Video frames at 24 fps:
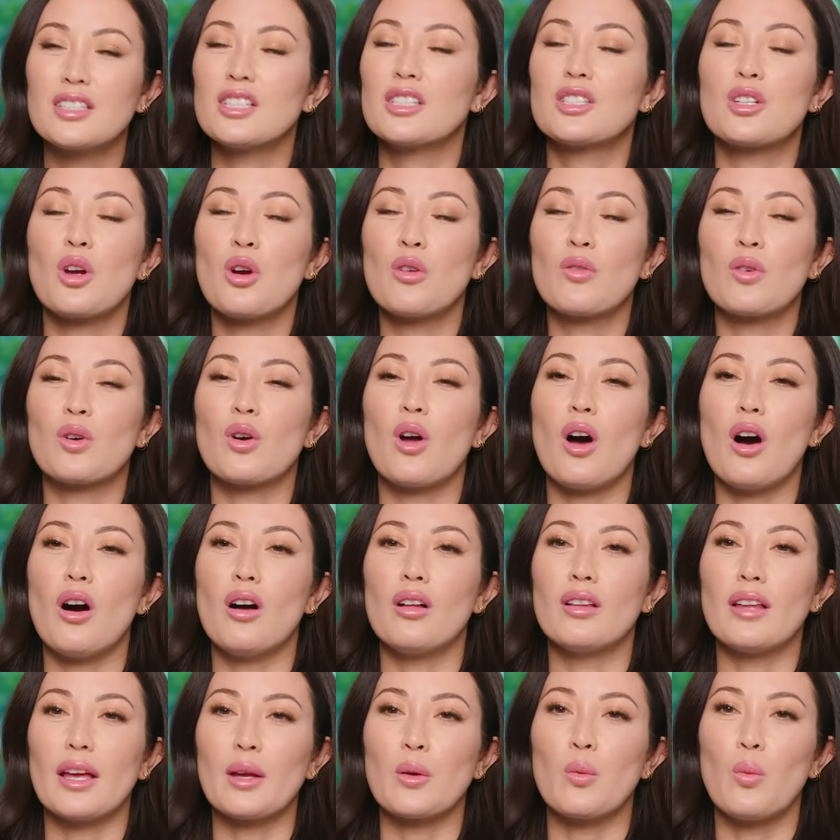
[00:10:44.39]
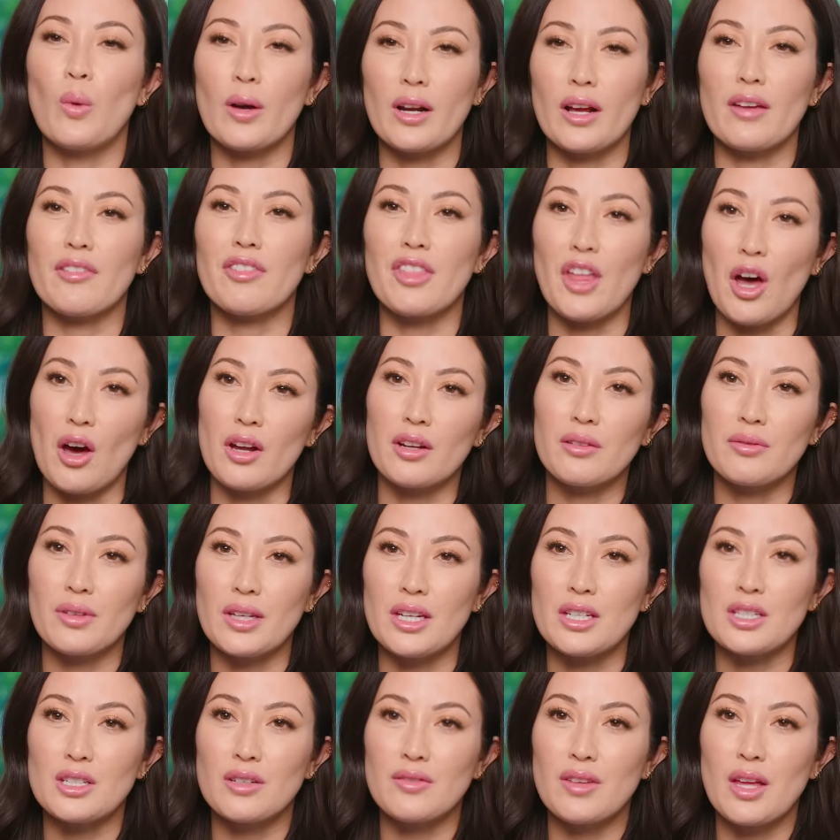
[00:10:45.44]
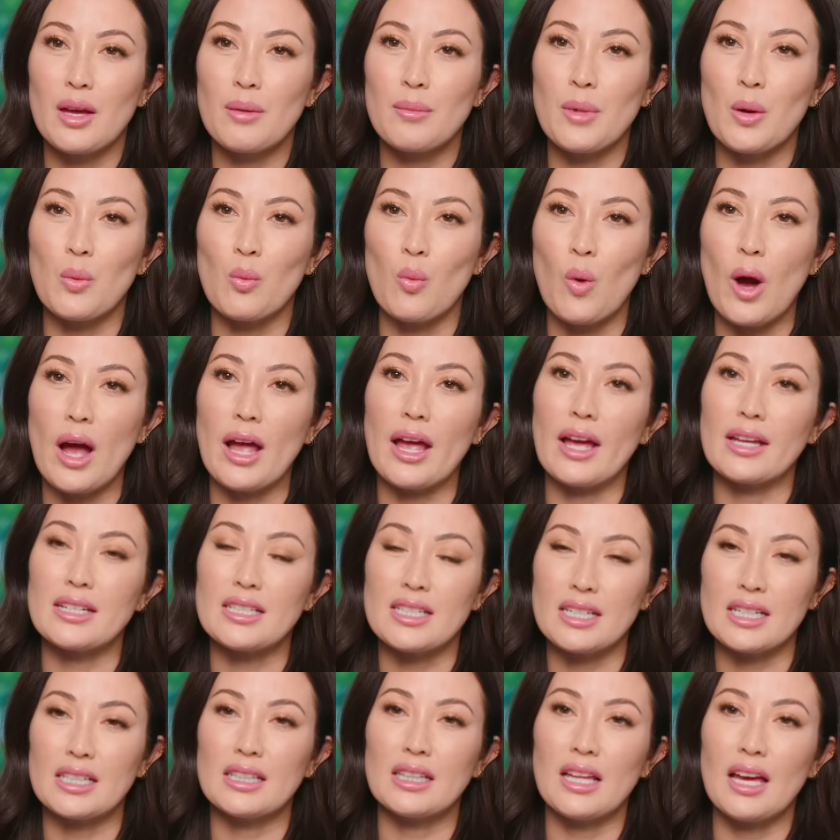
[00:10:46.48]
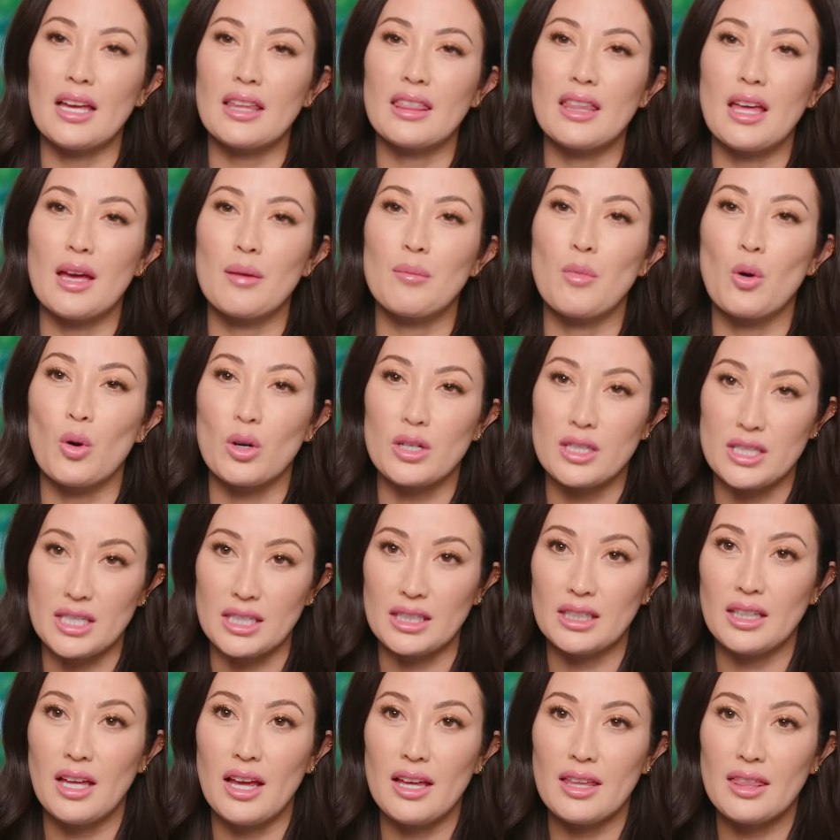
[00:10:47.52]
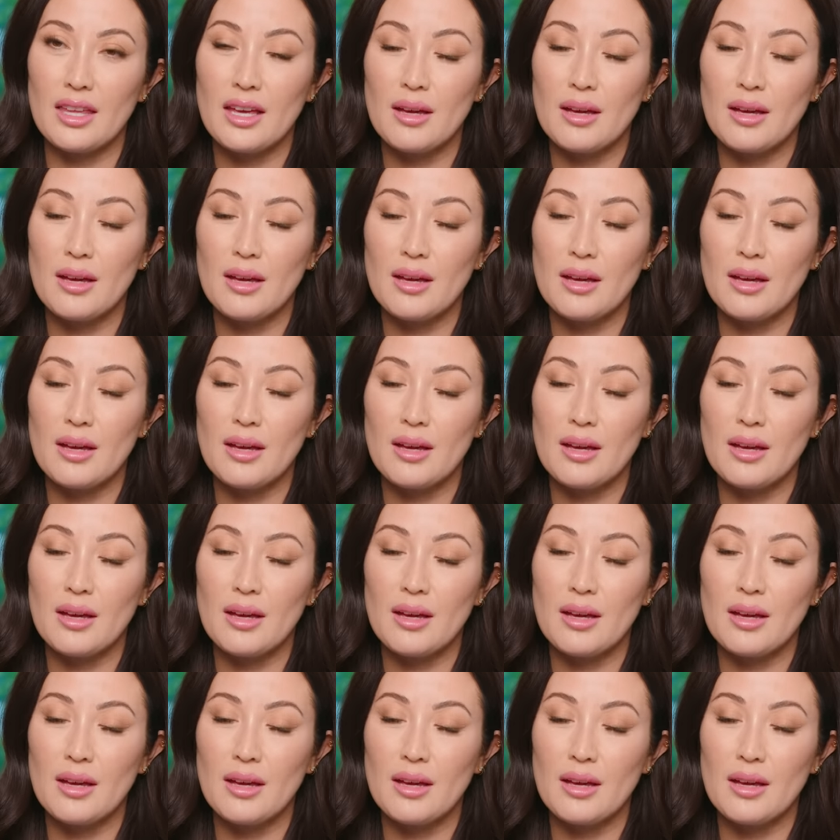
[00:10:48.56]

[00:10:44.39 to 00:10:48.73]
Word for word: just overall like what I thought of each of them and why I didn't like them or did like